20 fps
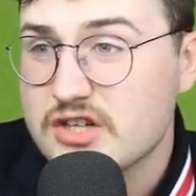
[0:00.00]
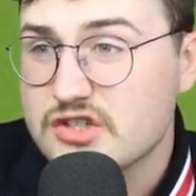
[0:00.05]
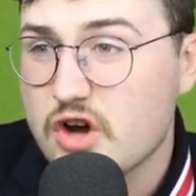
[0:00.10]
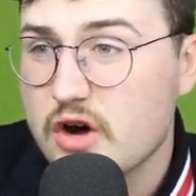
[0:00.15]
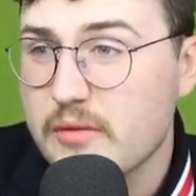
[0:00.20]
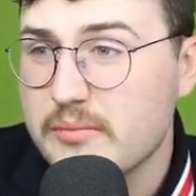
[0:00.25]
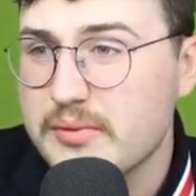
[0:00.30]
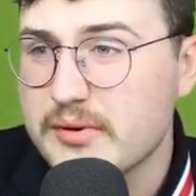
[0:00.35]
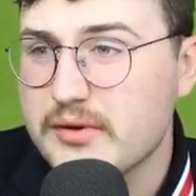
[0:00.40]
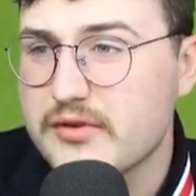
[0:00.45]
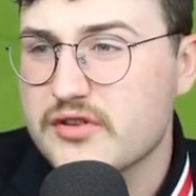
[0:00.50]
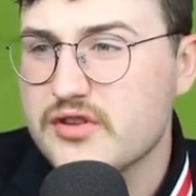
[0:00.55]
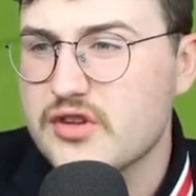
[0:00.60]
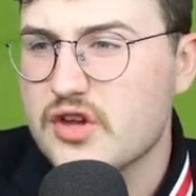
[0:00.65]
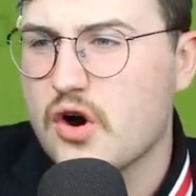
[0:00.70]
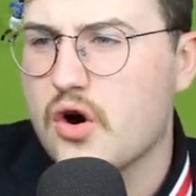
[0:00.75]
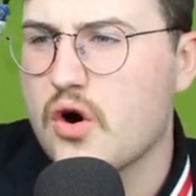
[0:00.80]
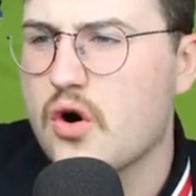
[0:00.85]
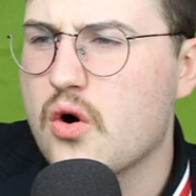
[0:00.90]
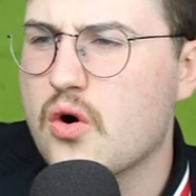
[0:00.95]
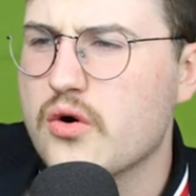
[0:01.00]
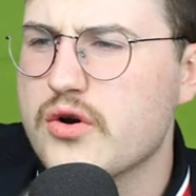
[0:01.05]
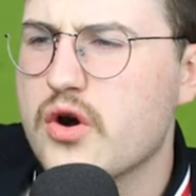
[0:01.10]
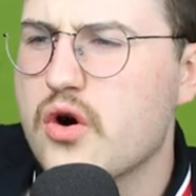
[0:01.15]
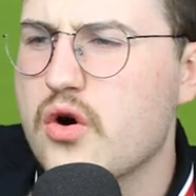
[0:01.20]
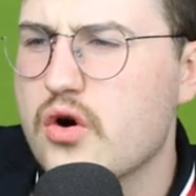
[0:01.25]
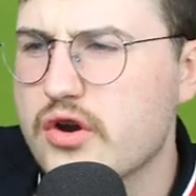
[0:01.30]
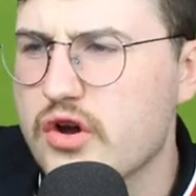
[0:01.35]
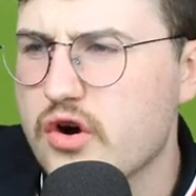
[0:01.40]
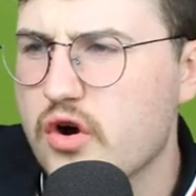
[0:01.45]
Scott Booth,
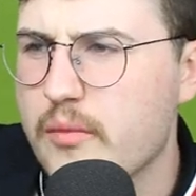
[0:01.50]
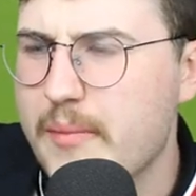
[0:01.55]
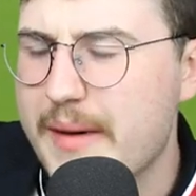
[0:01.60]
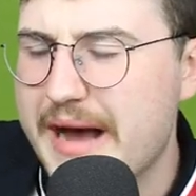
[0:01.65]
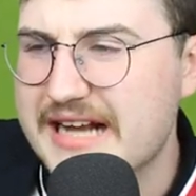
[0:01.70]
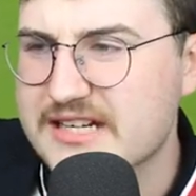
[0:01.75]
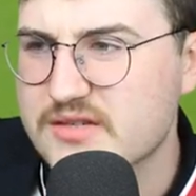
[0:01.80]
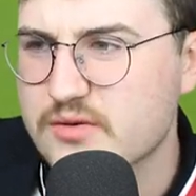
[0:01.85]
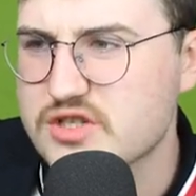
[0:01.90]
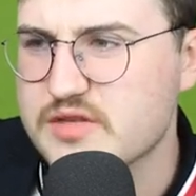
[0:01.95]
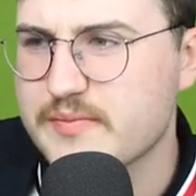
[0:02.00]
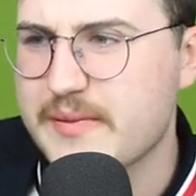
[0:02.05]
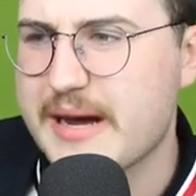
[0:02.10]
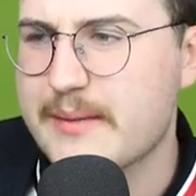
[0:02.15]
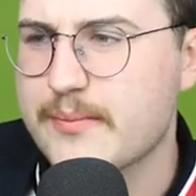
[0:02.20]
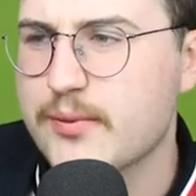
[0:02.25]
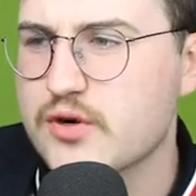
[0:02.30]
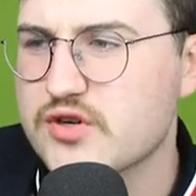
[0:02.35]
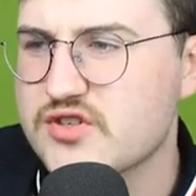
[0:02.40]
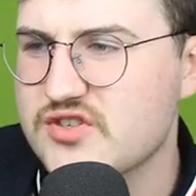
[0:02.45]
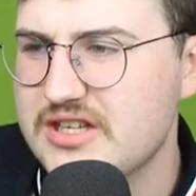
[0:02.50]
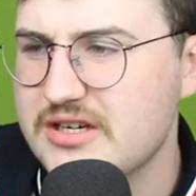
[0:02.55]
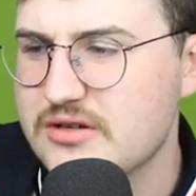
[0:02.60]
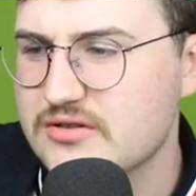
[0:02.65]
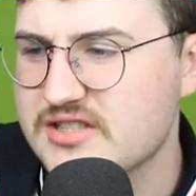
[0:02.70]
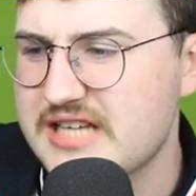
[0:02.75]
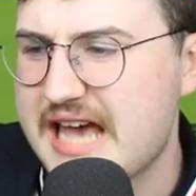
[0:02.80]
no. Back towards the back post. Theo